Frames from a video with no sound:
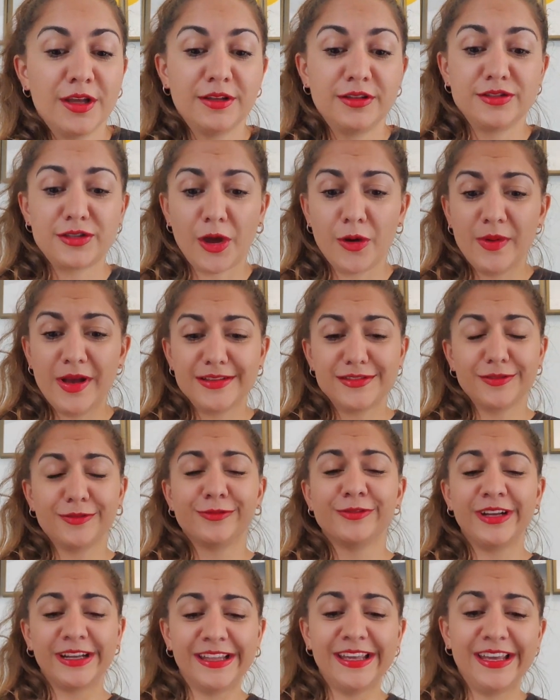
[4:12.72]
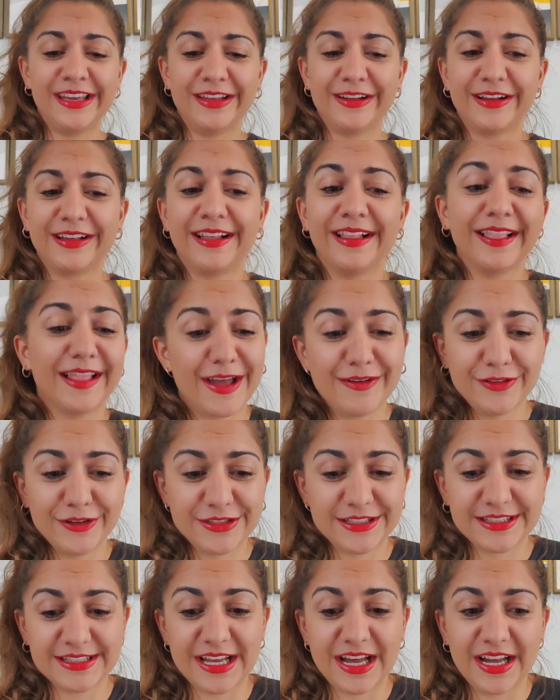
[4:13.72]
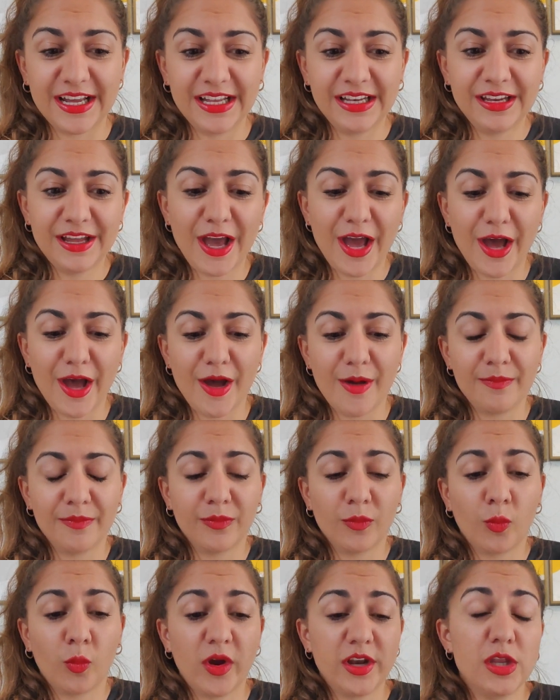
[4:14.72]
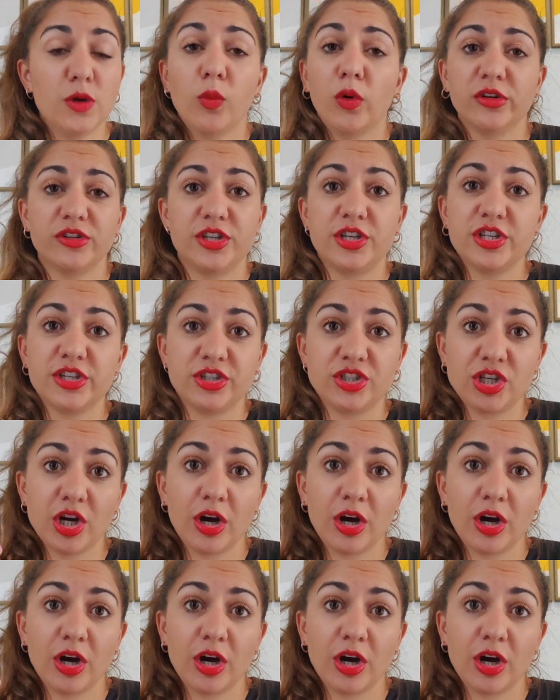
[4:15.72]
So it's a really clever design. When you want to just